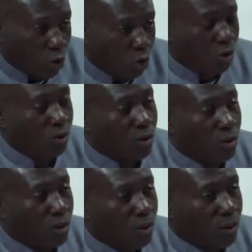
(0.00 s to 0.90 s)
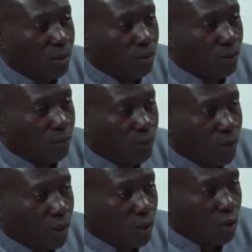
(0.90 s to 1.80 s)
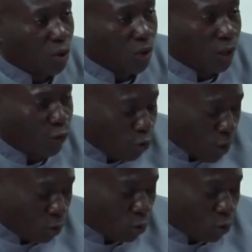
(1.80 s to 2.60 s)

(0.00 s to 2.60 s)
law. So if we were to